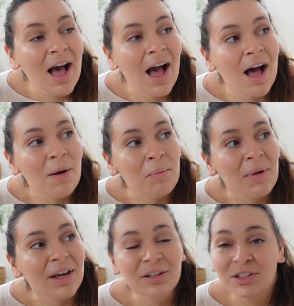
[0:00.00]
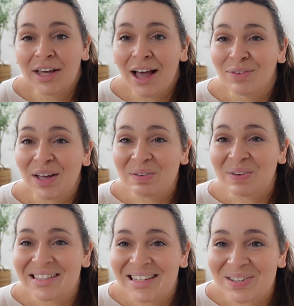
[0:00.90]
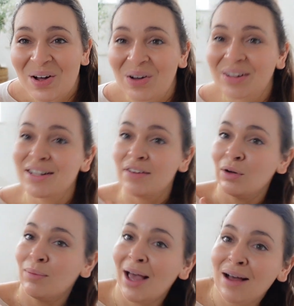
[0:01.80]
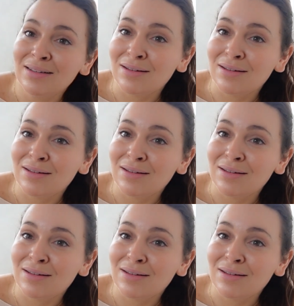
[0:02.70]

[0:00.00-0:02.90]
I usually have like fuzzy socks. I've got my Uggs